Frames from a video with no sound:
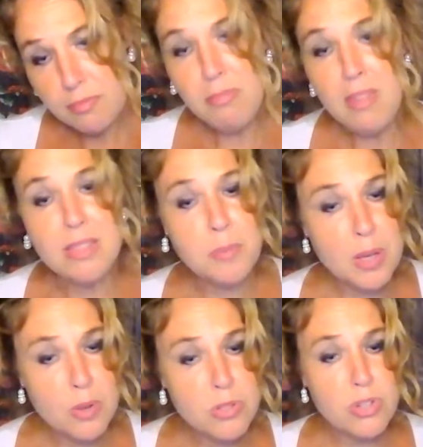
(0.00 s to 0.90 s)
And then we
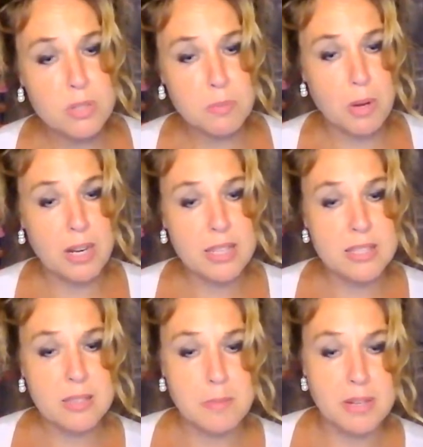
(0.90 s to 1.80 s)
also just brought in
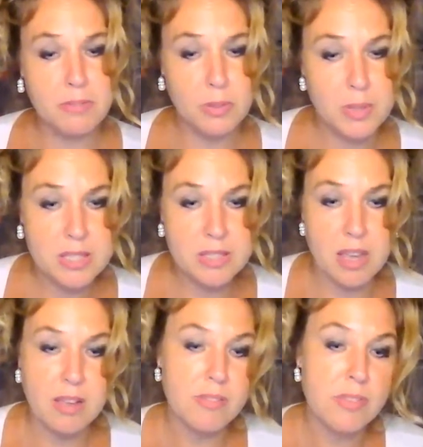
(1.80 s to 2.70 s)
some influence
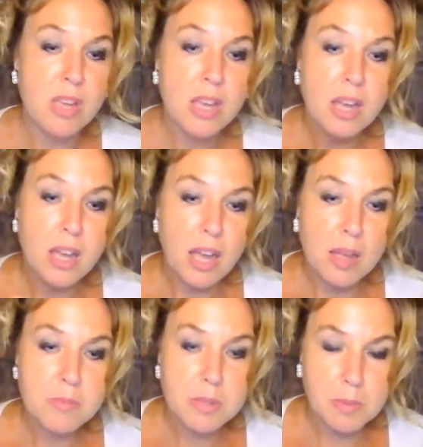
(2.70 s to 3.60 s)
of
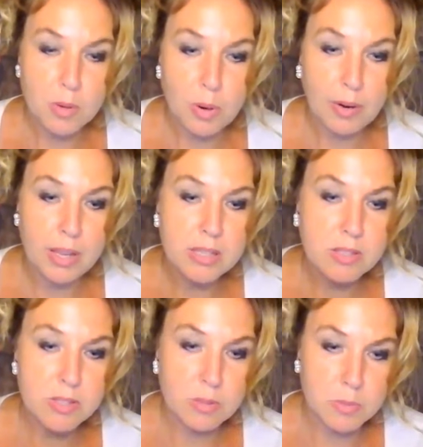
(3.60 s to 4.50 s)
some Aquarius,
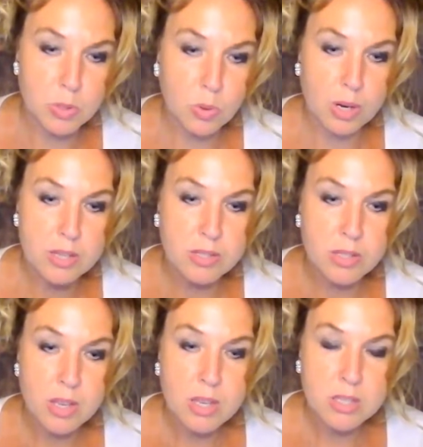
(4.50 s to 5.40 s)
some Taurus,
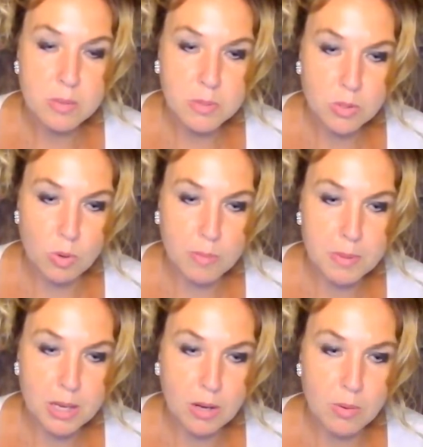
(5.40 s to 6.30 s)
some
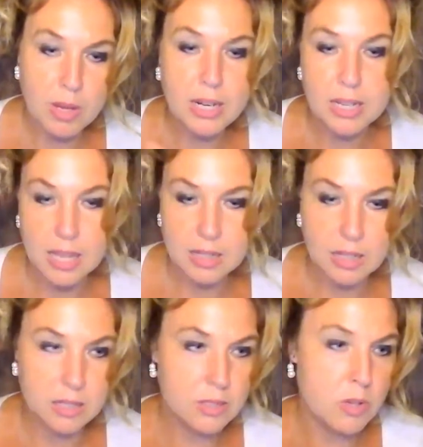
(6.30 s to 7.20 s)
Scorpio, and again, a
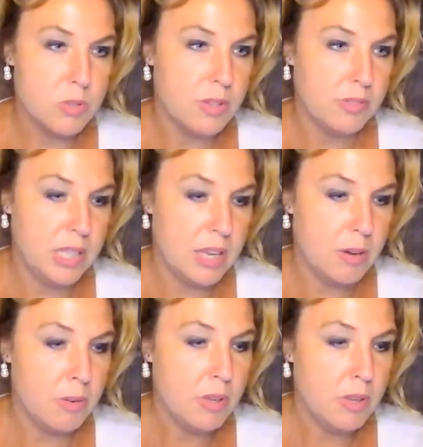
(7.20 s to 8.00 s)
little dose of Leo.